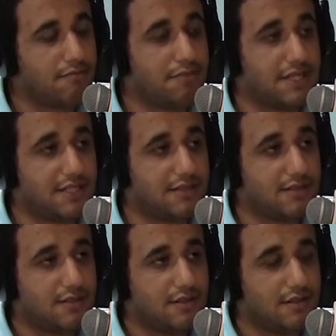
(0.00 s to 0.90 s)
But
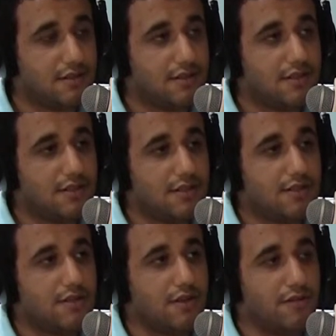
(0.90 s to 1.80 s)

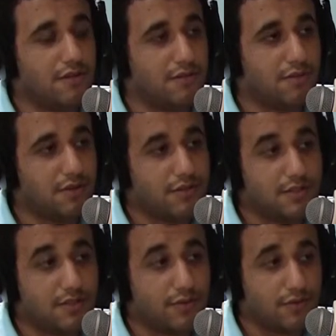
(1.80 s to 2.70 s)
if you put
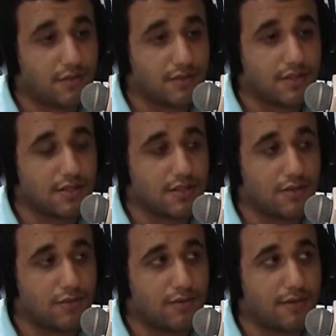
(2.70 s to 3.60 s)
in the work,
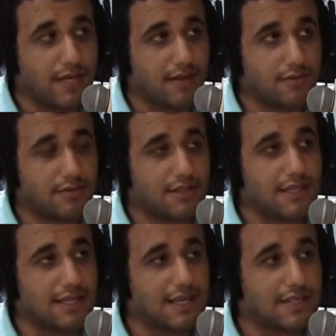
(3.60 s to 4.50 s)
you will be able to
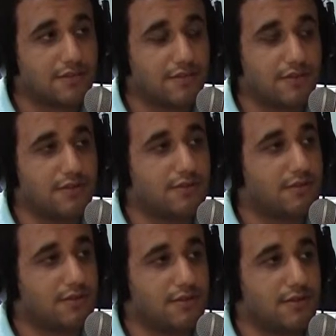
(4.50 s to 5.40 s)
get gas for
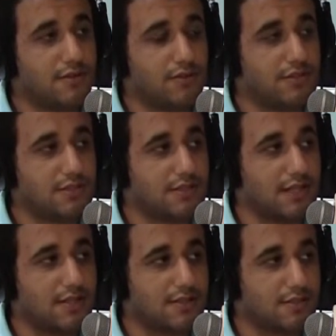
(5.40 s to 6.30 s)
which is the
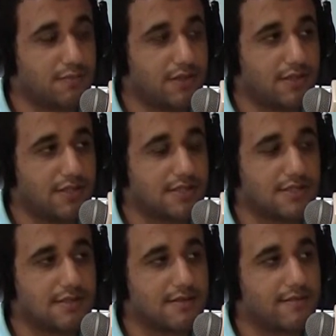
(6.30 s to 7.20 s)
experience,
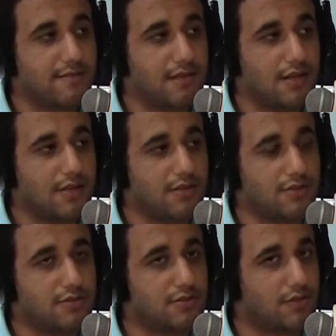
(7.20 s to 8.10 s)
in
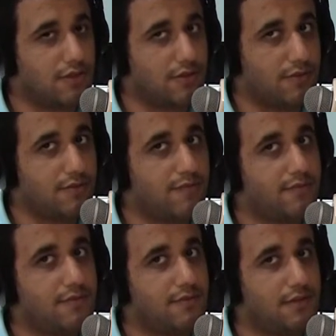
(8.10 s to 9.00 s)
order to go
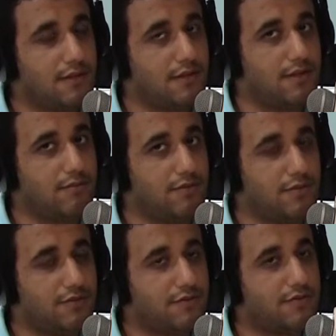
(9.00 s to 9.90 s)
and
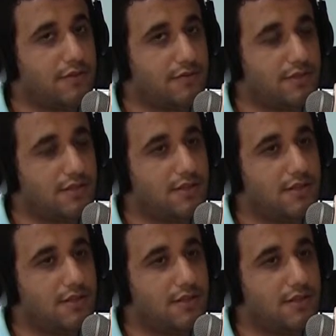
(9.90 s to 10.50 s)
move forward.